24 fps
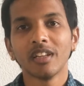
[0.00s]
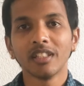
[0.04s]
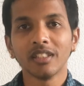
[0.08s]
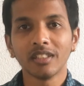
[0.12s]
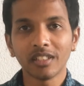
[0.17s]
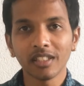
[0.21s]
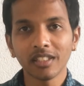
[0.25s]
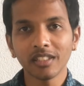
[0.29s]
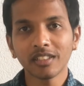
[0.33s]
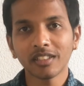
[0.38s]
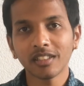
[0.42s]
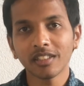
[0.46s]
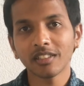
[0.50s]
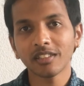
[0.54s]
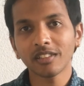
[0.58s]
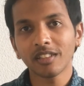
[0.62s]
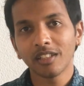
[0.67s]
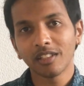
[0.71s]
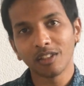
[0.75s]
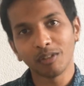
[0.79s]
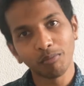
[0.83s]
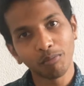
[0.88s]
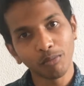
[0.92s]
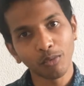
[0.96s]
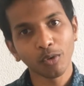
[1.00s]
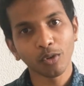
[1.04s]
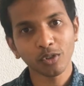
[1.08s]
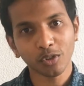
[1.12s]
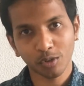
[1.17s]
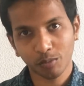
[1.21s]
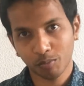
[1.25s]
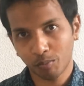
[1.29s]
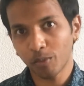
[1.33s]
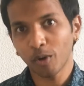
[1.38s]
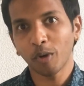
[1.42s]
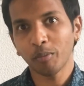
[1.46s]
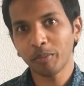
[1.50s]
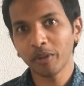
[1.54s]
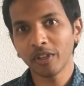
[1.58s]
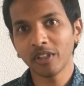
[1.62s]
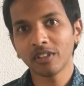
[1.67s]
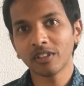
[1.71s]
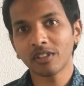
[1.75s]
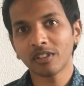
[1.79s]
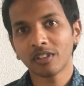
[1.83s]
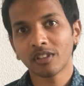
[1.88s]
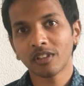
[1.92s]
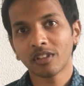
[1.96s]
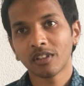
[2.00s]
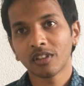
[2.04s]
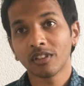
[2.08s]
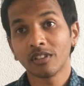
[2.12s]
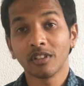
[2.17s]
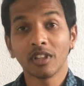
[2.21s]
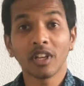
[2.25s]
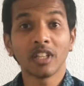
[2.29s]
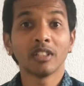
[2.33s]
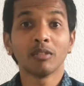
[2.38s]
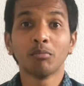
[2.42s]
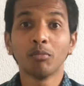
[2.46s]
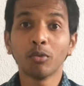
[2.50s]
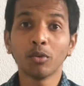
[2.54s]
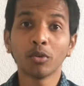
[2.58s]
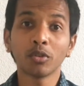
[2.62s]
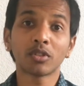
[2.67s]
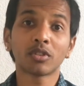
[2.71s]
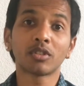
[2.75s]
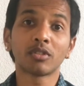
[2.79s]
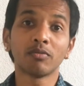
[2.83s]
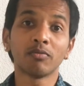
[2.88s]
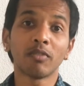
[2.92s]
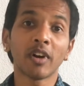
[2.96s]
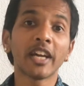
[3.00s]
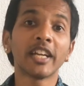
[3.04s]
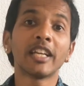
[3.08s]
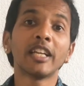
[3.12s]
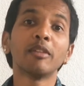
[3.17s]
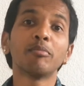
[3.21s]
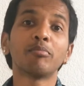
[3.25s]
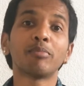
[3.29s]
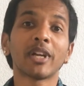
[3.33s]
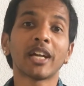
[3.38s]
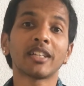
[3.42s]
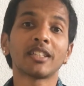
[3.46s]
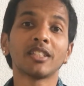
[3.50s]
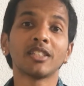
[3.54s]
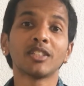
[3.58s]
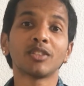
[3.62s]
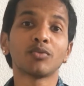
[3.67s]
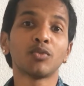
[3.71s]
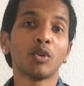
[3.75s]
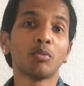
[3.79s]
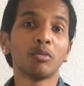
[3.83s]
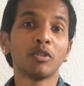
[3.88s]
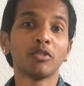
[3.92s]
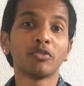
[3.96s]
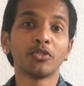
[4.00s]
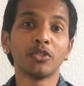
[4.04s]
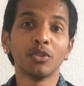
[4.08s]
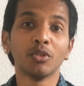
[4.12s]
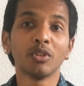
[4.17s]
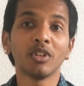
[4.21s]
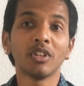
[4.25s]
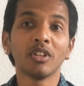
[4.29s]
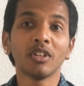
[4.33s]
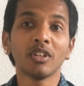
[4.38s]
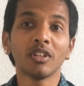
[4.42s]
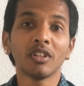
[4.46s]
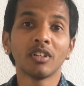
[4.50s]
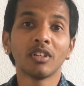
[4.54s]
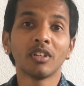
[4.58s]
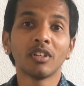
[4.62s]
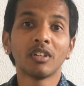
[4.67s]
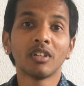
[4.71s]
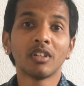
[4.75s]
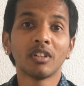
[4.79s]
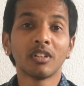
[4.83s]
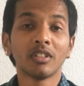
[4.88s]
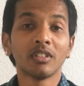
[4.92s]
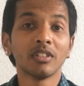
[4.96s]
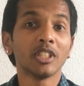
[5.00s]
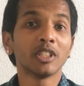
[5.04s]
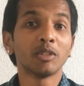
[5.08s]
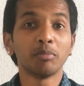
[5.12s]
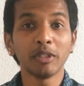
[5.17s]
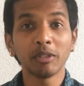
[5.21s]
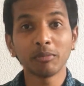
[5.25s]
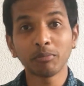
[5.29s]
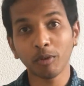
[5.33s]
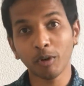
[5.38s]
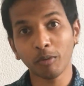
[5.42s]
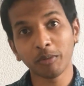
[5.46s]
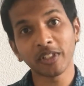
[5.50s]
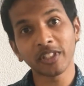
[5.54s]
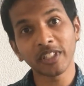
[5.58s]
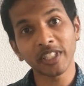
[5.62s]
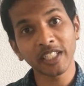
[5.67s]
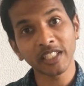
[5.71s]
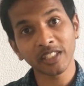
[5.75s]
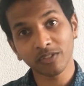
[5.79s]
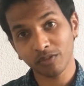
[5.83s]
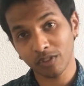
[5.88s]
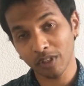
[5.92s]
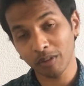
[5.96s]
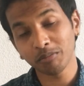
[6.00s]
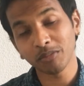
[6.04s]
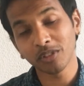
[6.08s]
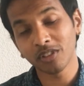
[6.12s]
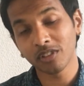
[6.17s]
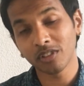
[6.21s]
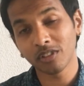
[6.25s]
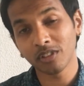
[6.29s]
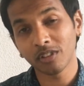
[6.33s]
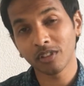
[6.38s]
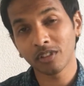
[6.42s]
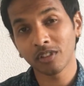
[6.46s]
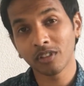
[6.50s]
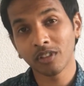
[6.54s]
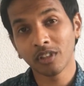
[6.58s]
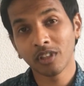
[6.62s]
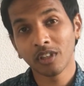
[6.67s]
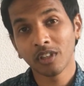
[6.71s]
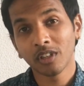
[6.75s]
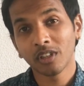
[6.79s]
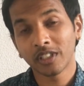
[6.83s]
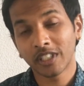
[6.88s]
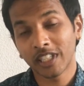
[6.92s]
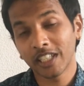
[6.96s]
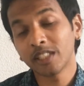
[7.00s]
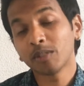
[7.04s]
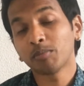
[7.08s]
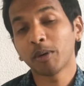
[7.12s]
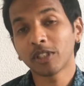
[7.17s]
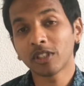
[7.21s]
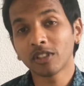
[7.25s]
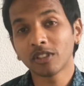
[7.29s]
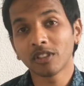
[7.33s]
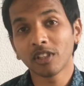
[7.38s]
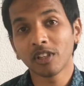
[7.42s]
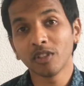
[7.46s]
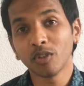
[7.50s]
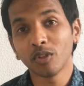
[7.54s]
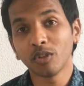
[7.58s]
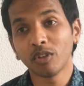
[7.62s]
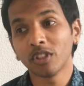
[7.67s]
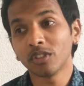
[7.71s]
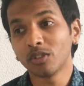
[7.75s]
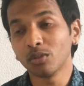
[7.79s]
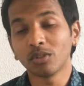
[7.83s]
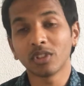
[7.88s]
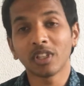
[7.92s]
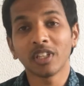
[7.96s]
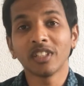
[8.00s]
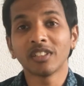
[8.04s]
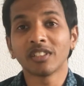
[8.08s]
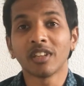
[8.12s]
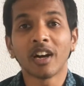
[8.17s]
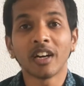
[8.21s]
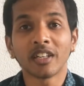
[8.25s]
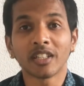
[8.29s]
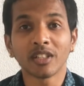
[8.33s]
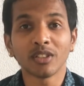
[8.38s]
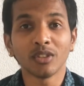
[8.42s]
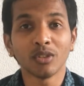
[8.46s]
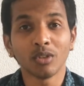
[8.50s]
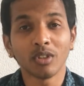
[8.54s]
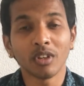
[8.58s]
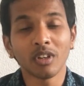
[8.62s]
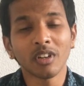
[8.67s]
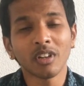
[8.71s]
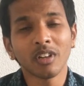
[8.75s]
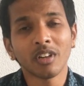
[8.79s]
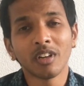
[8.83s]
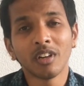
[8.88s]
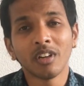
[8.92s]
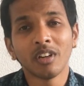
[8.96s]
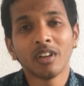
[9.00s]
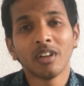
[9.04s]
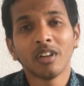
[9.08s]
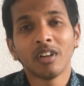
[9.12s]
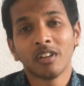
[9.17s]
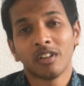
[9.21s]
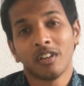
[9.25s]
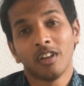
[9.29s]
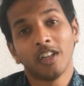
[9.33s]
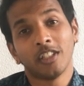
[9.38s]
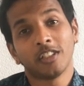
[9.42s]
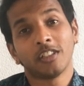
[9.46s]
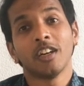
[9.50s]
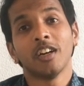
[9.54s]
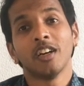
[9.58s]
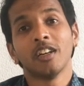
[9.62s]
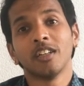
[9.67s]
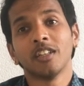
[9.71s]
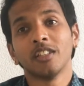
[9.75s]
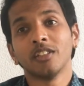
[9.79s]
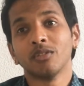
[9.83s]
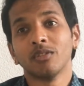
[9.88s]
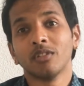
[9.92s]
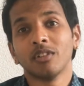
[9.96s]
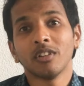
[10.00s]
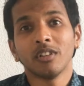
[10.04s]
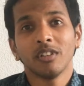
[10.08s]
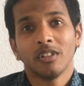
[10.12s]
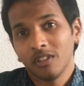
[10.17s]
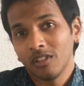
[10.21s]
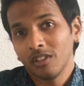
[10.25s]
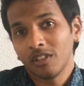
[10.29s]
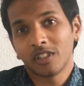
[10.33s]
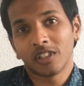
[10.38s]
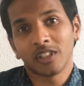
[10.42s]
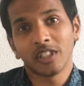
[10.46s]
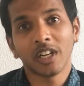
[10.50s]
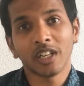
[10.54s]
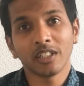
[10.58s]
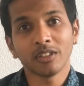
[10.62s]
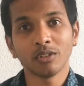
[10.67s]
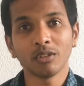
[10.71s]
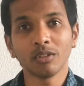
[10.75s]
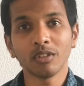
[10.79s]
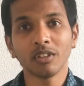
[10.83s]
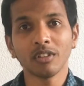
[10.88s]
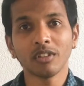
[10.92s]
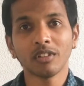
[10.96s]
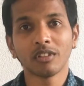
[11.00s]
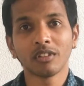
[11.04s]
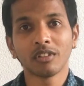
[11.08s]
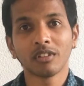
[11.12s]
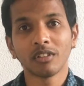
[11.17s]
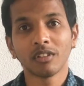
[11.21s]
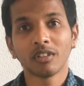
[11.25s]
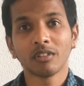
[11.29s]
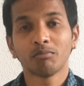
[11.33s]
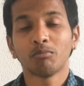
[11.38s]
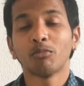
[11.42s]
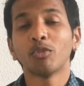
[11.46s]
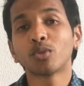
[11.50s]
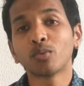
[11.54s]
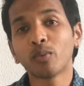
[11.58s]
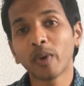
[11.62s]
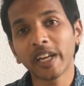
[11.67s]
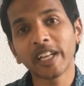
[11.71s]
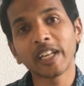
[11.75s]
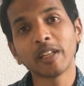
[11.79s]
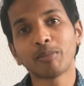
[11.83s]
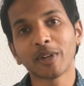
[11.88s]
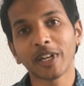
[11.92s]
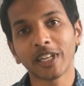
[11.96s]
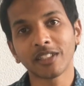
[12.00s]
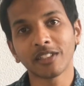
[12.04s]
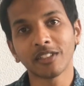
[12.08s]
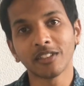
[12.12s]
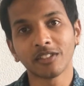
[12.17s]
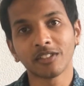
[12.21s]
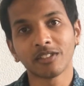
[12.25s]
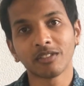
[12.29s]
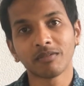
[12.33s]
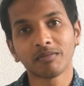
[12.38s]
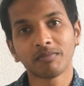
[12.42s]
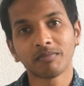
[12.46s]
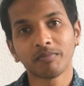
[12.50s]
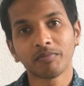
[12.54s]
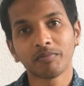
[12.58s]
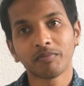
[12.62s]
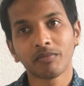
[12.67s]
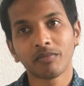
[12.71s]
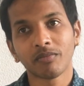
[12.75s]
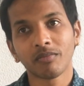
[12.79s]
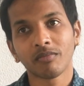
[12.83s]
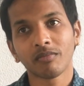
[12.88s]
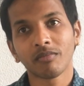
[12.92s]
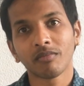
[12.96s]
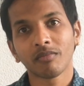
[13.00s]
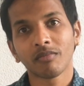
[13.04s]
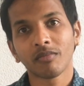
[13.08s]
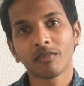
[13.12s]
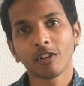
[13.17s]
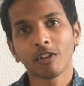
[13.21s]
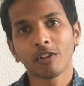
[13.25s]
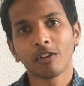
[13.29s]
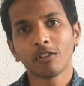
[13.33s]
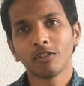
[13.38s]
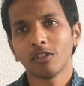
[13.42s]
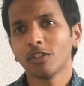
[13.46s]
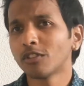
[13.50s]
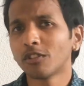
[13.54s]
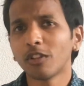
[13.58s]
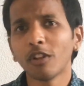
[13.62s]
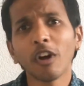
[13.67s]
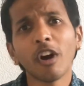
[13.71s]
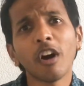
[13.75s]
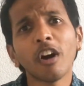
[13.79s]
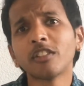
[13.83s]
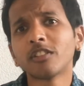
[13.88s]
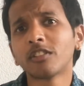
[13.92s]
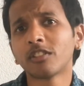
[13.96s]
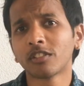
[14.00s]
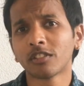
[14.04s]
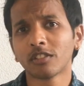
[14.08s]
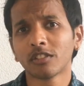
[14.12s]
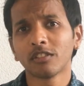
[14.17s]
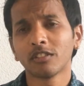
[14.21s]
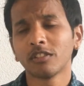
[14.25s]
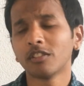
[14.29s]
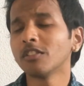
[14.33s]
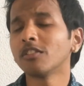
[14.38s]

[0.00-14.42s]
These days, the most popular and the most widely practiced form of yoga that's been popularized from the text Patanjali Yoga Sutra is Hatha Yoga, Ashtanga Yoga, Kriya Yoga. Most widely practiced. There's lots.